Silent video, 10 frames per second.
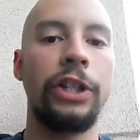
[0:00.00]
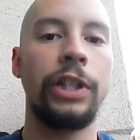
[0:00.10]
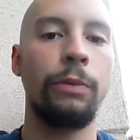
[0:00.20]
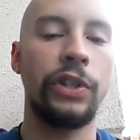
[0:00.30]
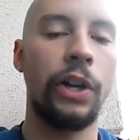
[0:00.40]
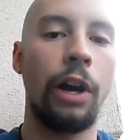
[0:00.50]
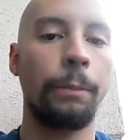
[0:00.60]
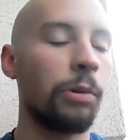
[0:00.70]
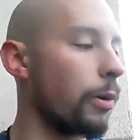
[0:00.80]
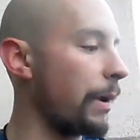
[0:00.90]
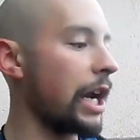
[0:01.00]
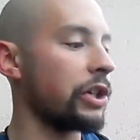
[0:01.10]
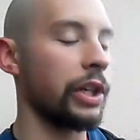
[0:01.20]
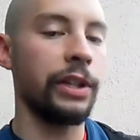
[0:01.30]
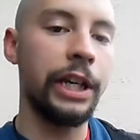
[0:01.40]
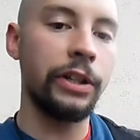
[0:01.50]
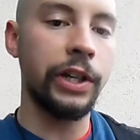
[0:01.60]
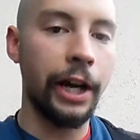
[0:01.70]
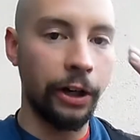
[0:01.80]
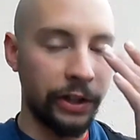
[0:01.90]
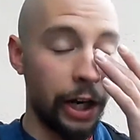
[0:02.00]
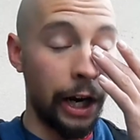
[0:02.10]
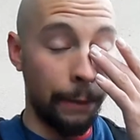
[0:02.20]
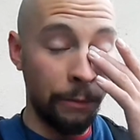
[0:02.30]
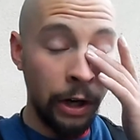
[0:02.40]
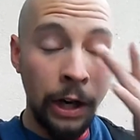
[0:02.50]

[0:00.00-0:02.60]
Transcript: She was on probation the entire time,